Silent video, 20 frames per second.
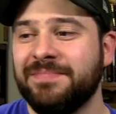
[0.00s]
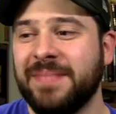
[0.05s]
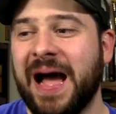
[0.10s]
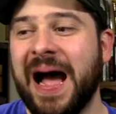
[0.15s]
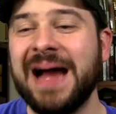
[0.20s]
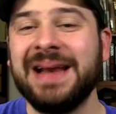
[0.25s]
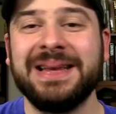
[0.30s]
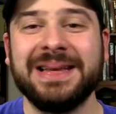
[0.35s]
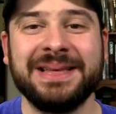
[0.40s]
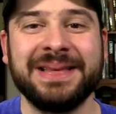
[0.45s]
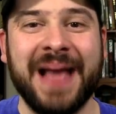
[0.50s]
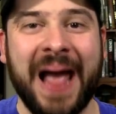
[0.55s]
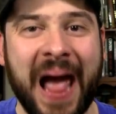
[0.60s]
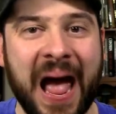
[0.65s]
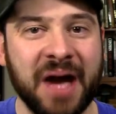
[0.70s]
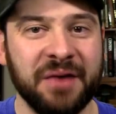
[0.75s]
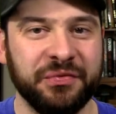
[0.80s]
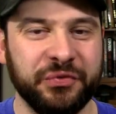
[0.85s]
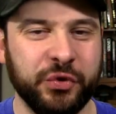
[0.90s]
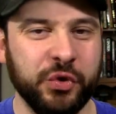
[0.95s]
I didn't
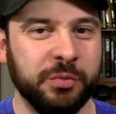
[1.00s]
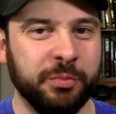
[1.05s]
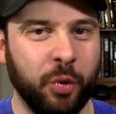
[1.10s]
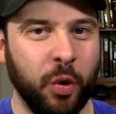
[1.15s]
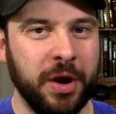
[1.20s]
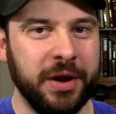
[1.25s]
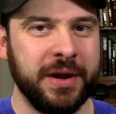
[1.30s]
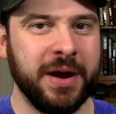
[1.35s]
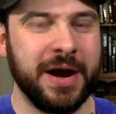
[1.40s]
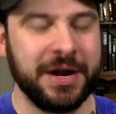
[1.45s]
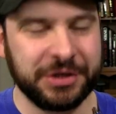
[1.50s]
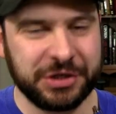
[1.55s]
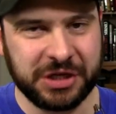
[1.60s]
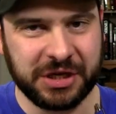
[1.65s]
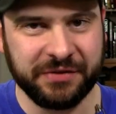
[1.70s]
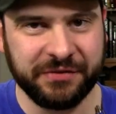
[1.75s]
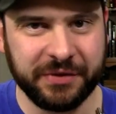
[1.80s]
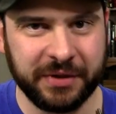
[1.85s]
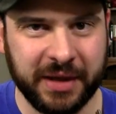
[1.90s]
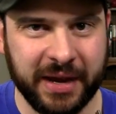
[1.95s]
have to boycott
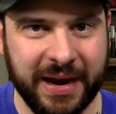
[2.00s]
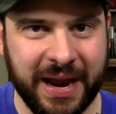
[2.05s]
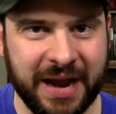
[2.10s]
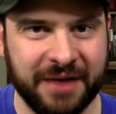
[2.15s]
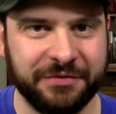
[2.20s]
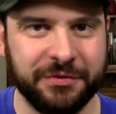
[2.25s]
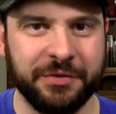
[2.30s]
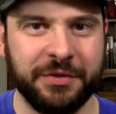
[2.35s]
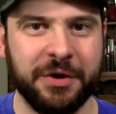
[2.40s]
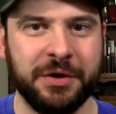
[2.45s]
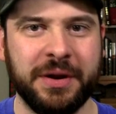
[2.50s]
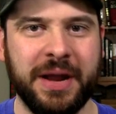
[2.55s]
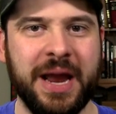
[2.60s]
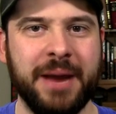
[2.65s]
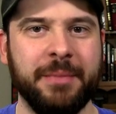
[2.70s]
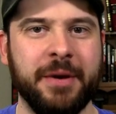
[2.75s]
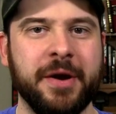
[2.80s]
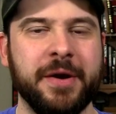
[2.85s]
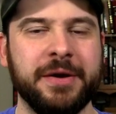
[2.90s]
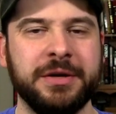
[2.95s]
Chick-fil-A after their gay
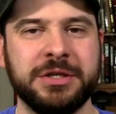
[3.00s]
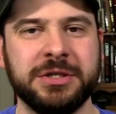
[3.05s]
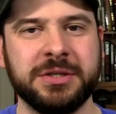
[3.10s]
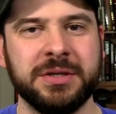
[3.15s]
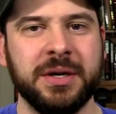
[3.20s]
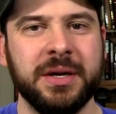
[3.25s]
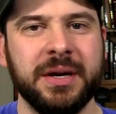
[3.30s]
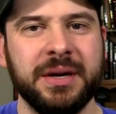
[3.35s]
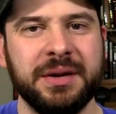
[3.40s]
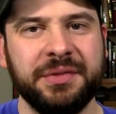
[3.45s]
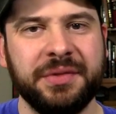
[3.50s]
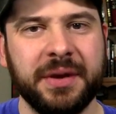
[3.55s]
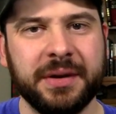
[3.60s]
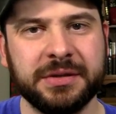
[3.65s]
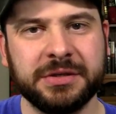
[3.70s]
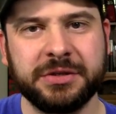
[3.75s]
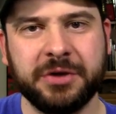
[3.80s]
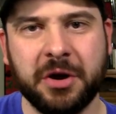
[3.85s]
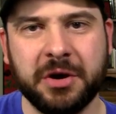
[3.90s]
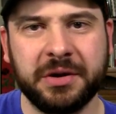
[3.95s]
marriage thing
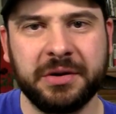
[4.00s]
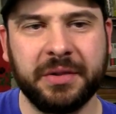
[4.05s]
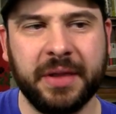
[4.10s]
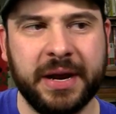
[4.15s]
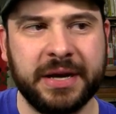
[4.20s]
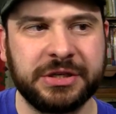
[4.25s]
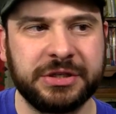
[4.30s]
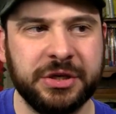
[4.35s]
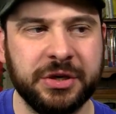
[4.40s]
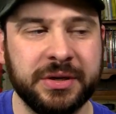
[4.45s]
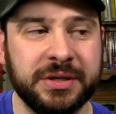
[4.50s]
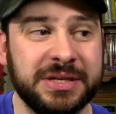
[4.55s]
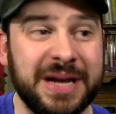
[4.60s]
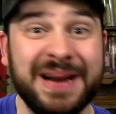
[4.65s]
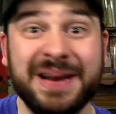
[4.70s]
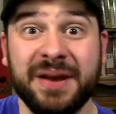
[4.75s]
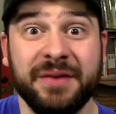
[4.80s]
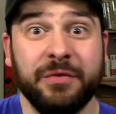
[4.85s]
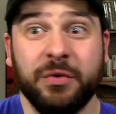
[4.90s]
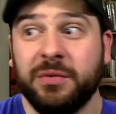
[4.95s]
started last year because I
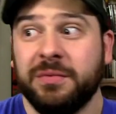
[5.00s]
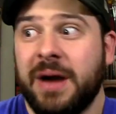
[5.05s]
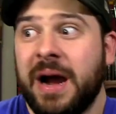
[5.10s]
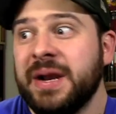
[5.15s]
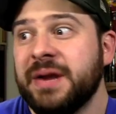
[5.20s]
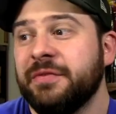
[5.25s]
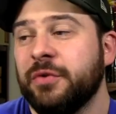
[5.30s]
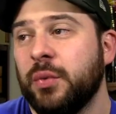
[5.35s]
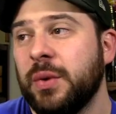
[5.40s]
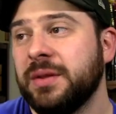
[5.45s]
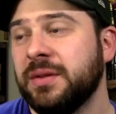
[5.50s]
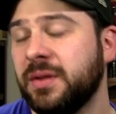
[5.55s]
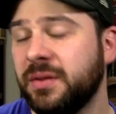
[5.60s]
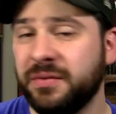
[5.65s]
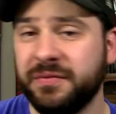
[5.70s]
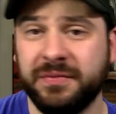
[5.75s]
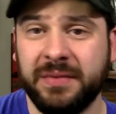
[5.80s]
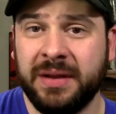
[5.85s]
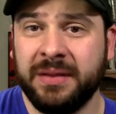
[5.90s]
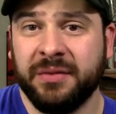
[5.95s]
never I never went to
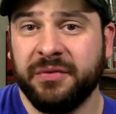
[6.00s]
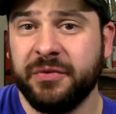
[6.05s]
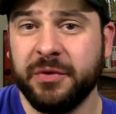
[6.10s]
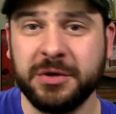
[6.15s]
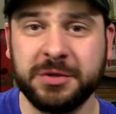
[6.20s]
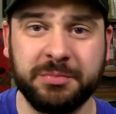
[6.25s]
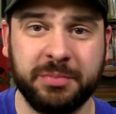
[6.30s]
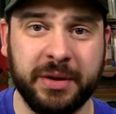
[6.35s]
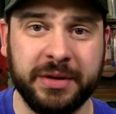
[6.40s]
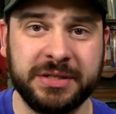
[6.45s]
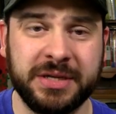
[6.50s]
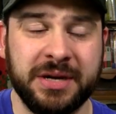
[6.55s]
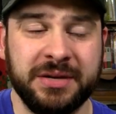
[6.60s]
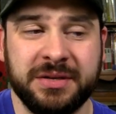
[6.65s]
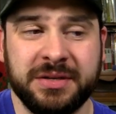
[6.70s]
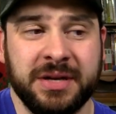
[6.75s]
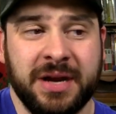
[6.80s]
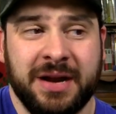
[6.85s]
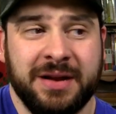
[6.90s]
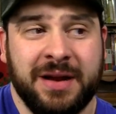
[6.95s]
the in the first place. I,
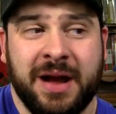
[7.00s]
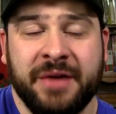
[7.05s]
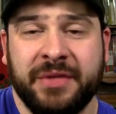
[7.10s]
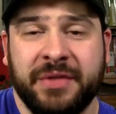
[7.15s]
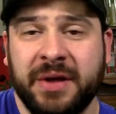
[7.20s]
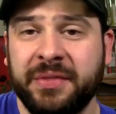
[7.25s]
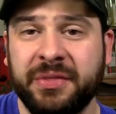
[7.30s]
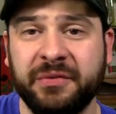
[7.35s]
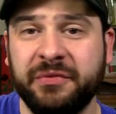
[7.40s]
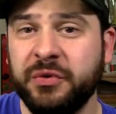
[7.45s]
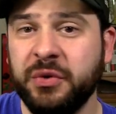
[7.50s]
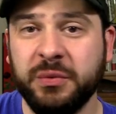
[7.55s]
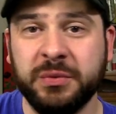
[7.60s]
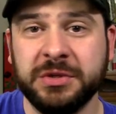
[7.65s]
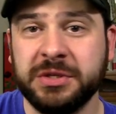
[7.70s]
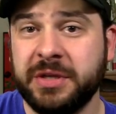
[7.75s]
I, I thought the food was